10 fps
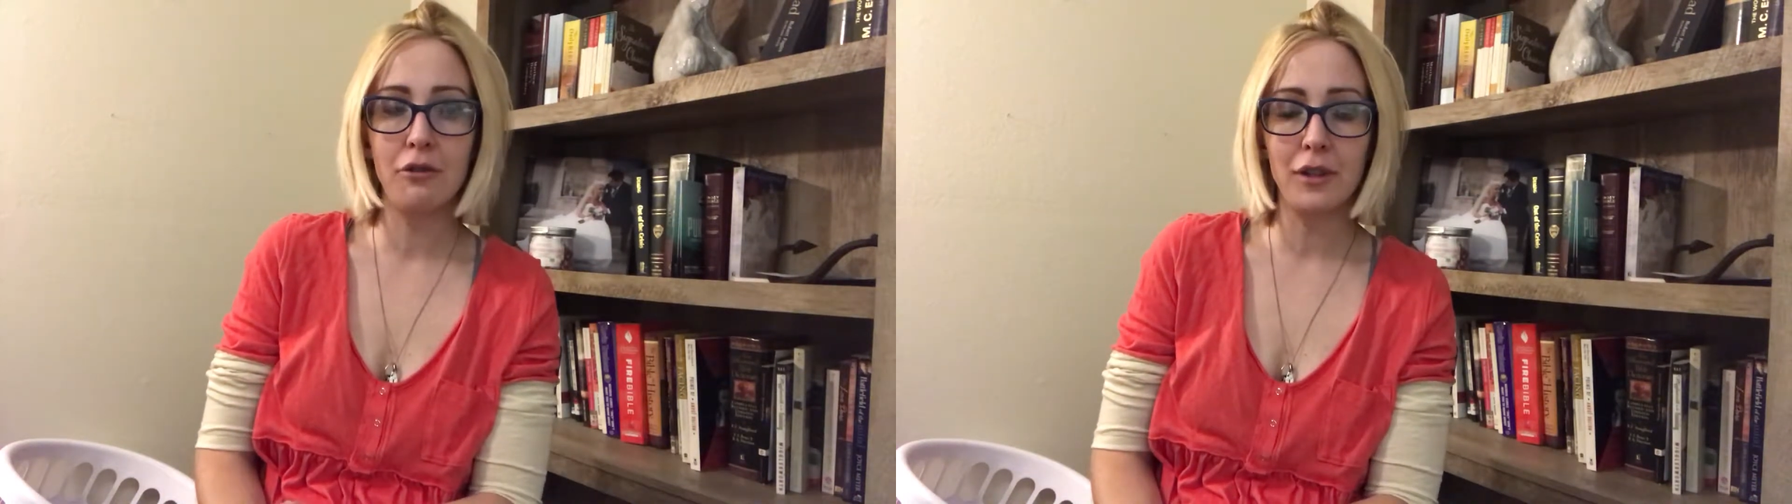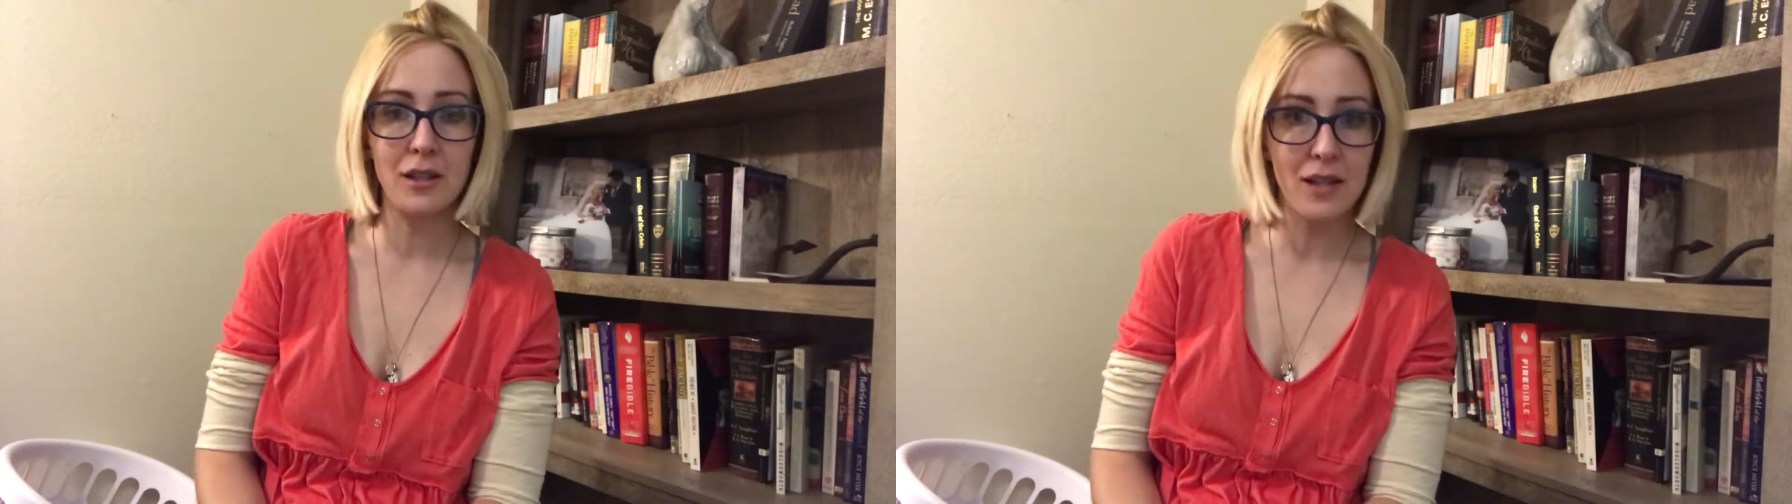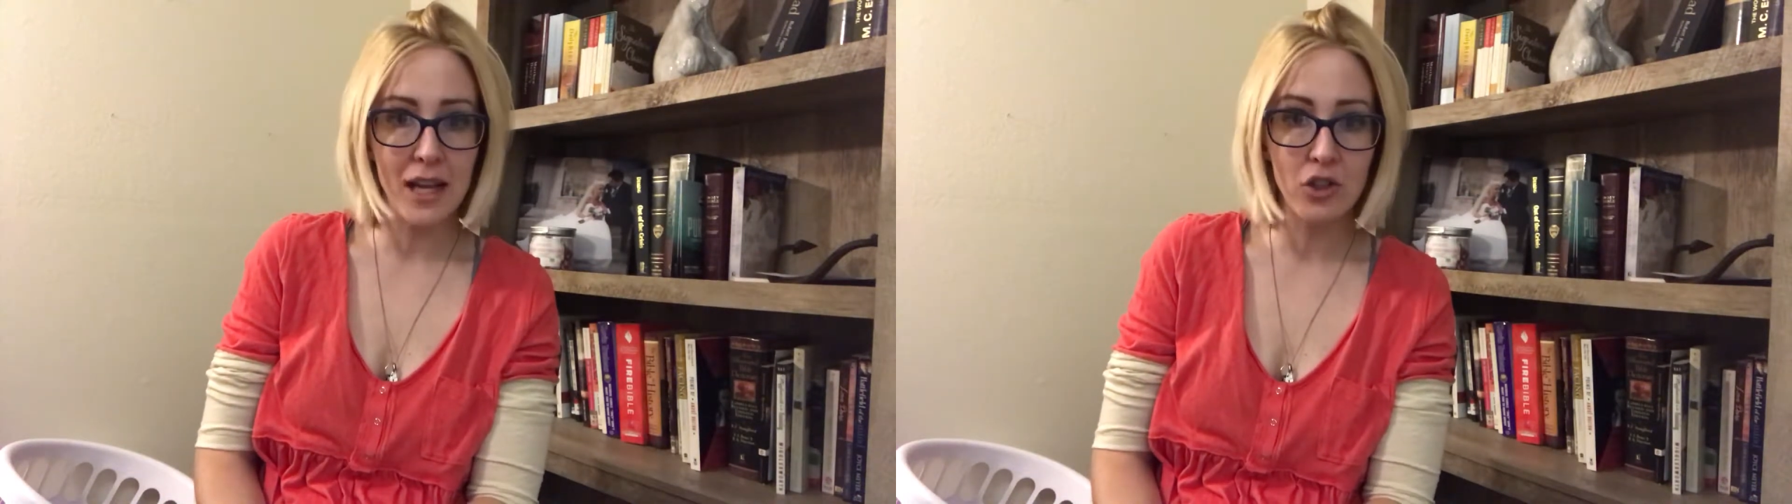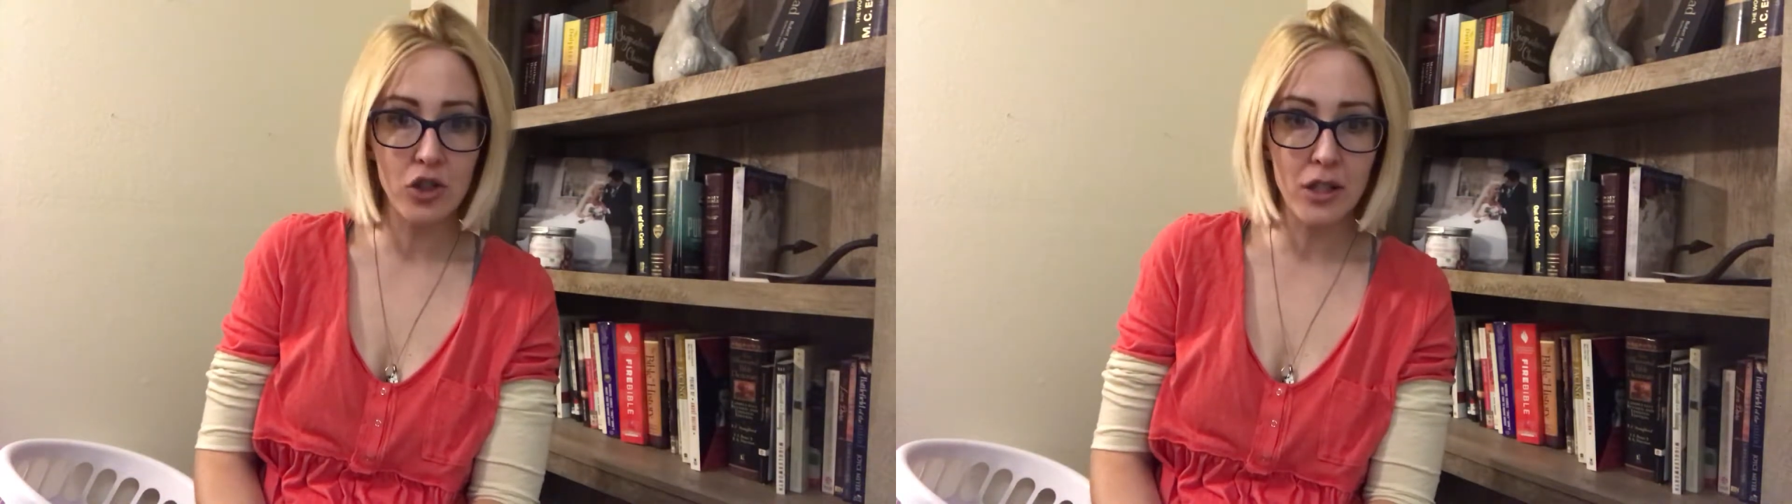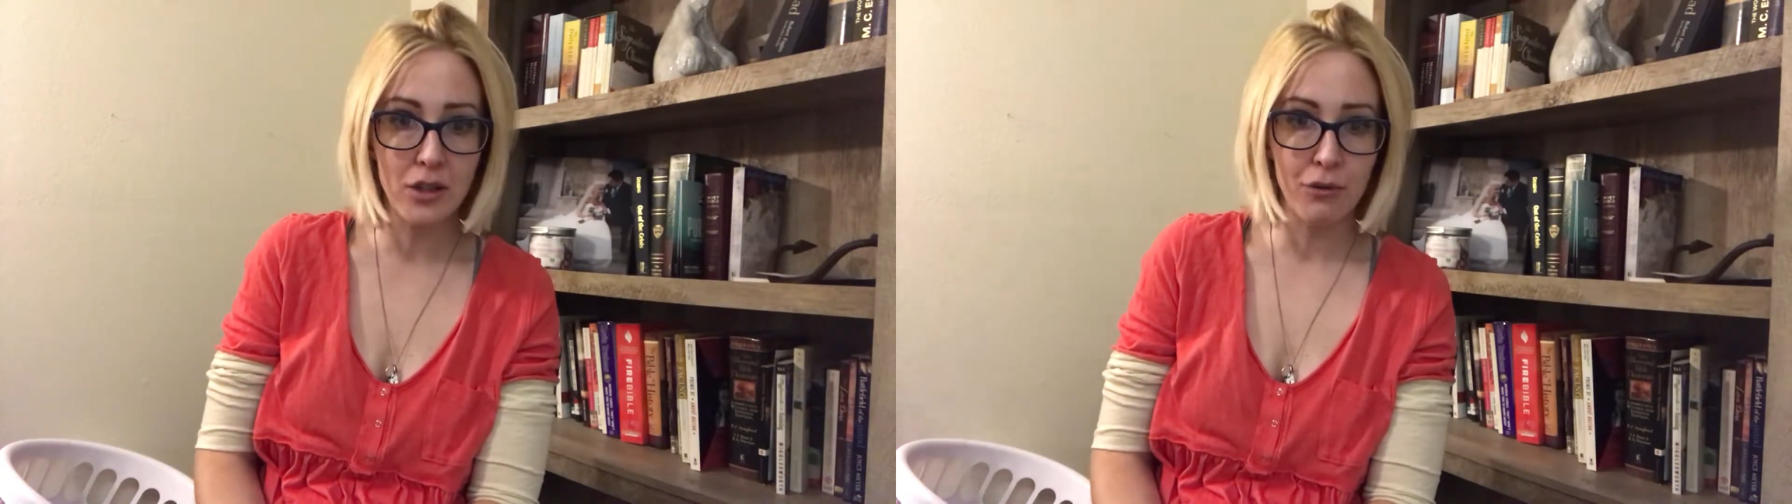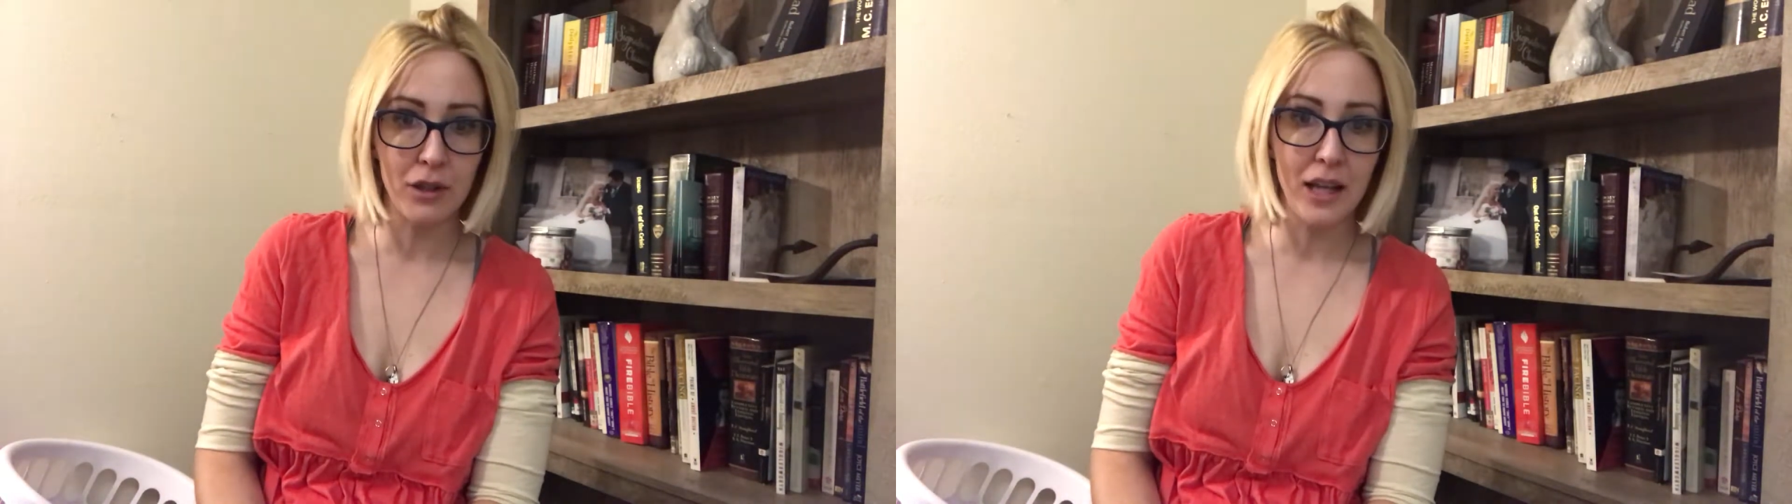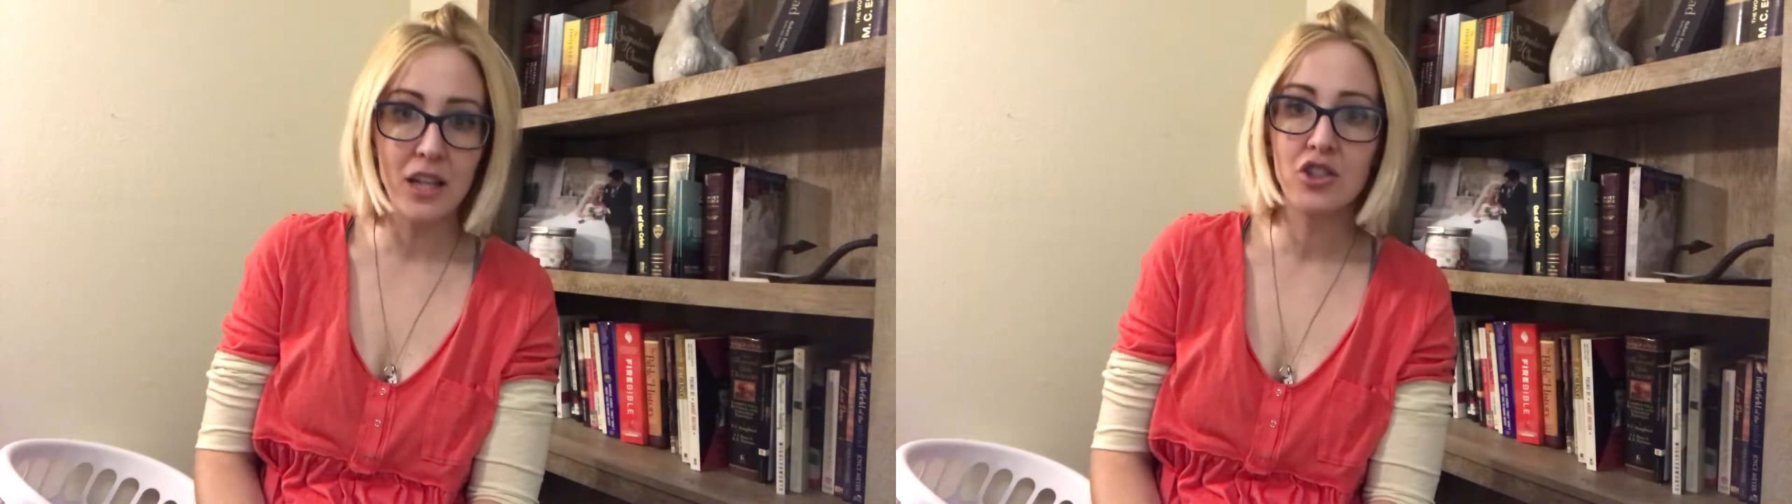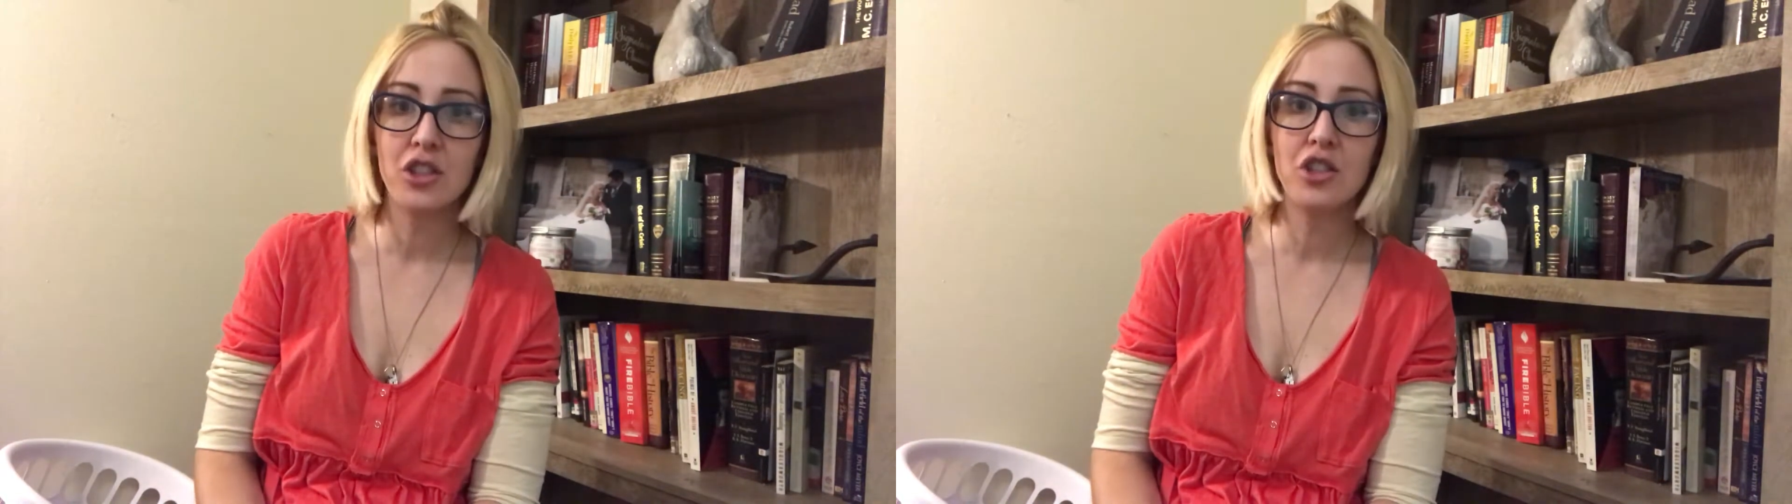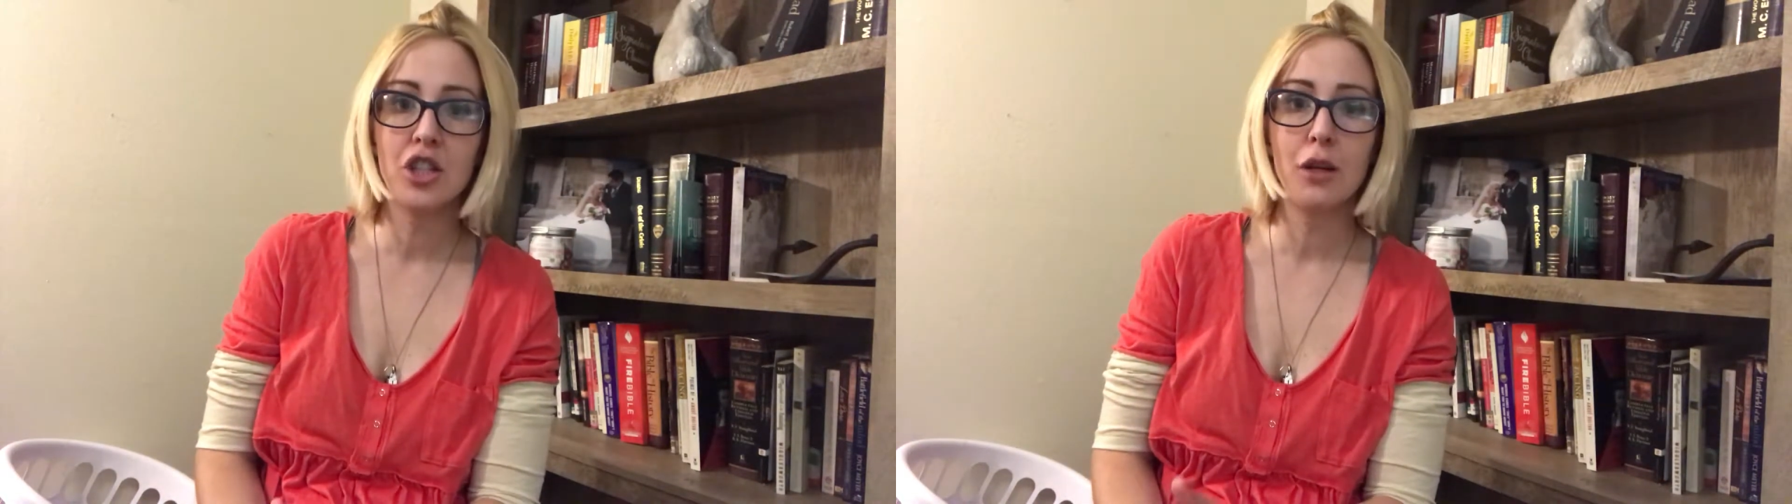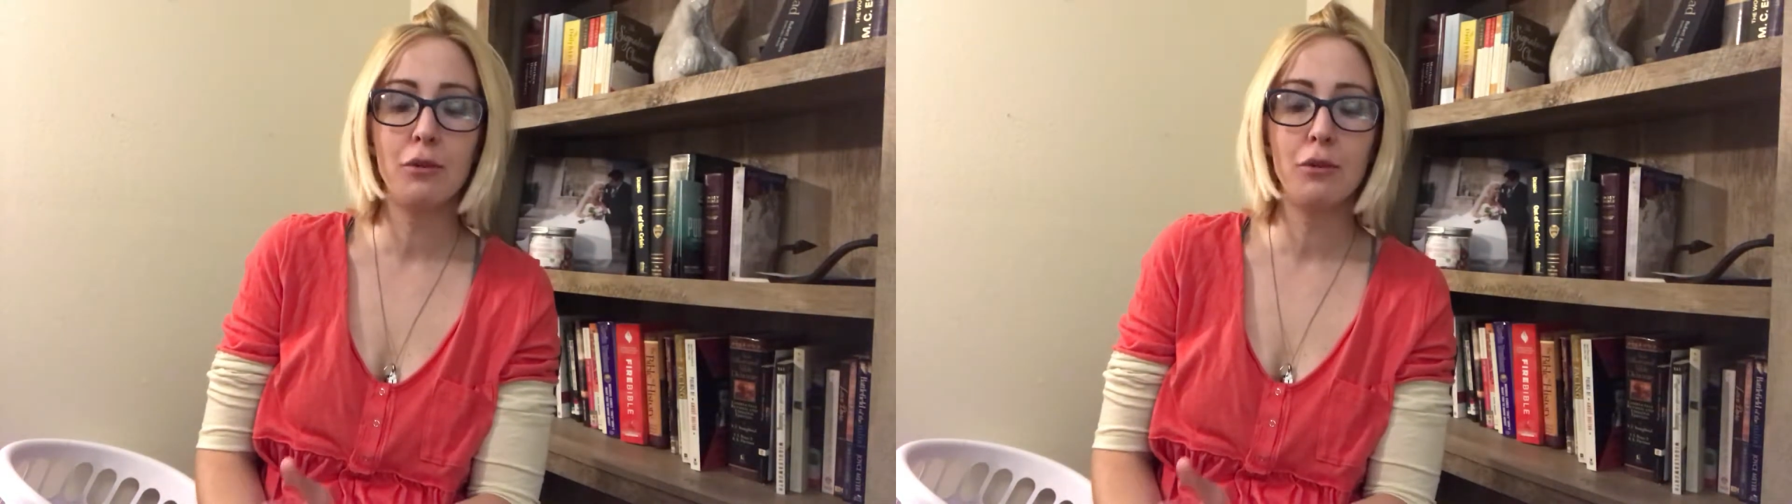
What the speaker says: in a dangerous relationship,